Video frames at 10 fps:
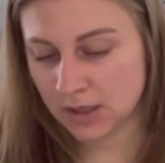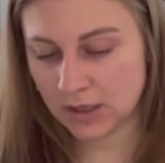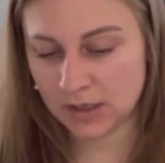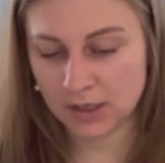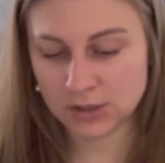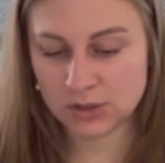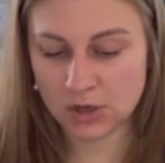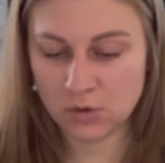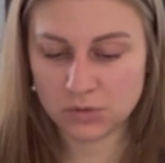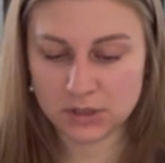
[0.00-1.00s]
And I
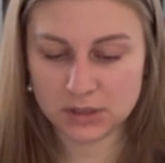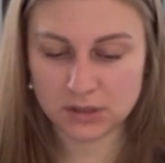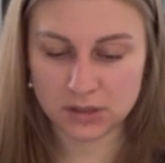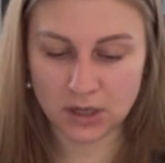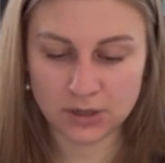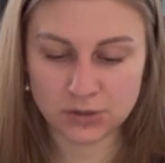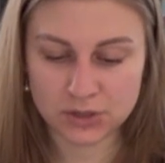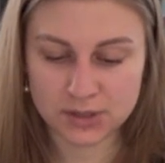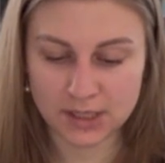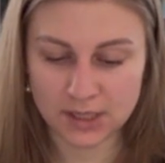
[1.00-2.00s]
don't
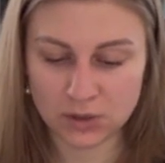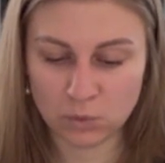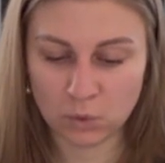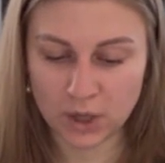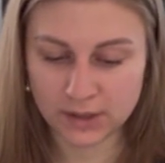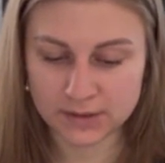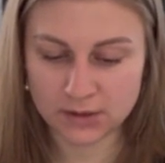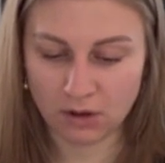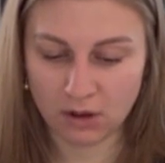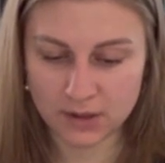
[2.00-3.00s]
understand what is
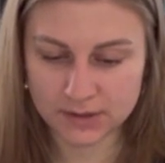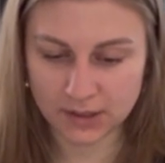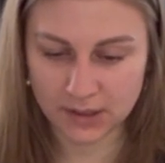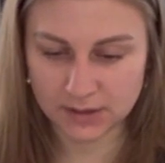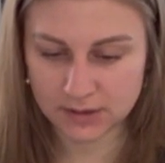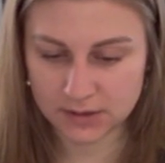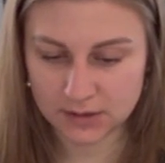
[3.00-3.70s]
causing it.